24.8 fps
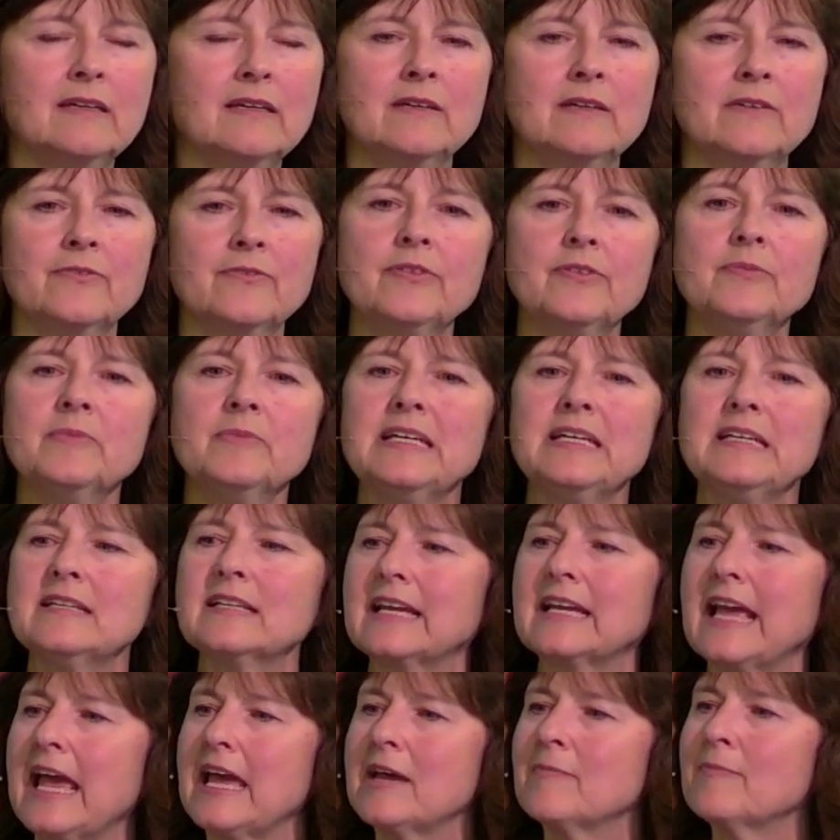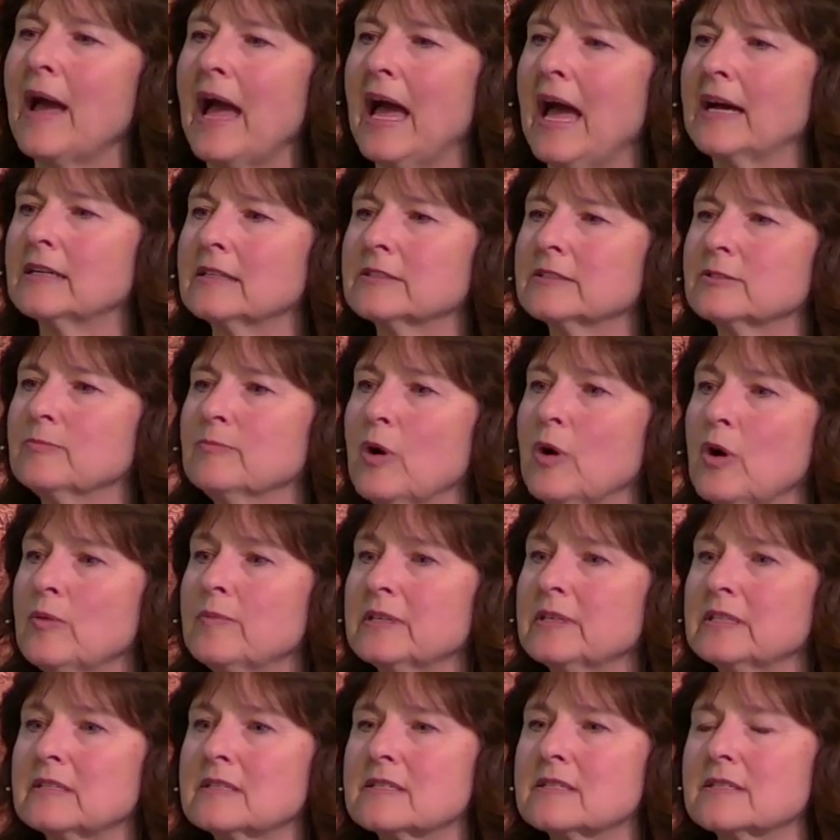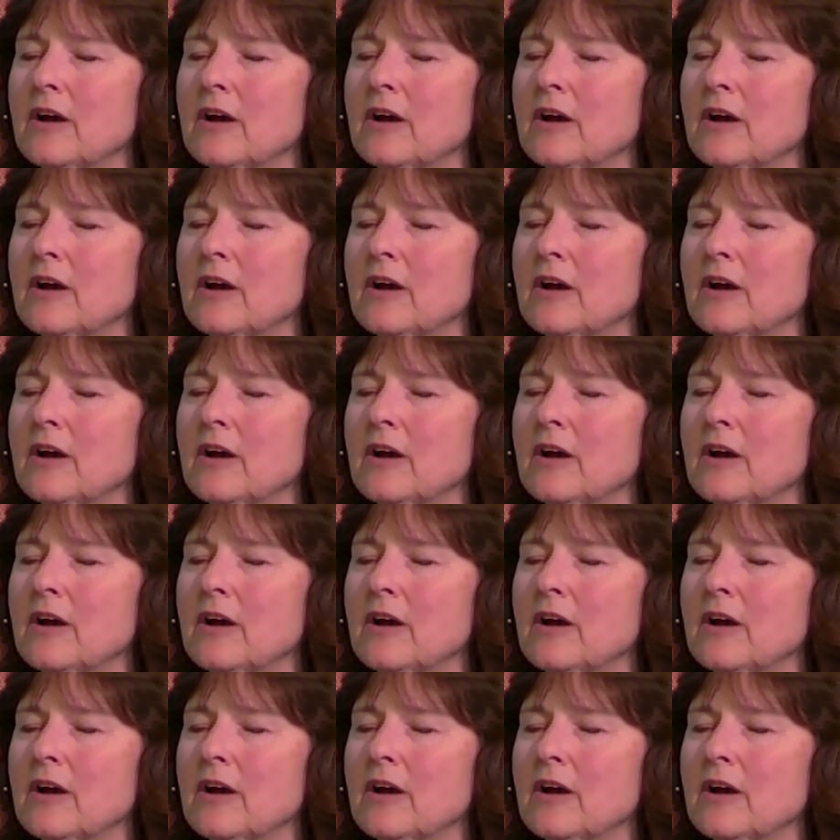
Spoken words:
For me, the game held moments